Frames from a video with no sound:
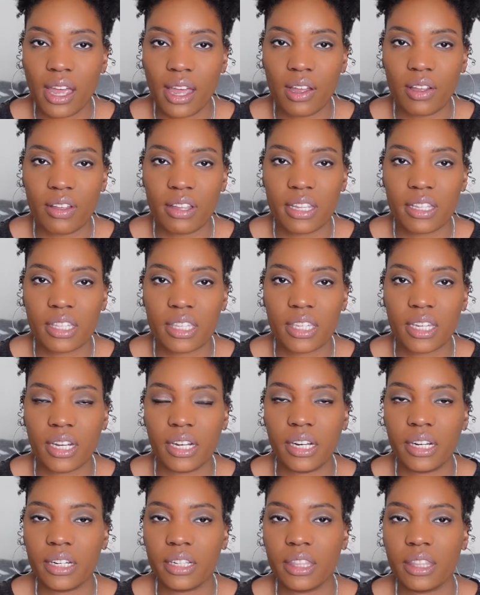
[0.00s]
I'll
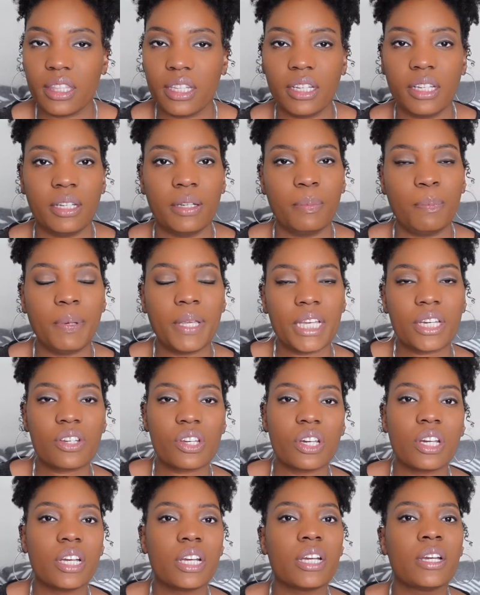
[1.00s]
insert the
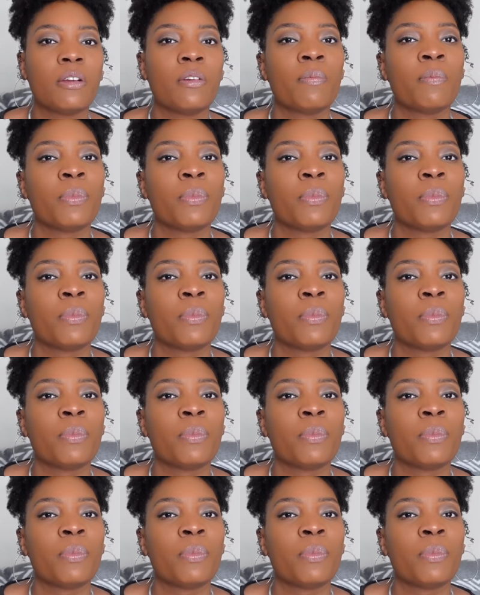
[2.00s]
picture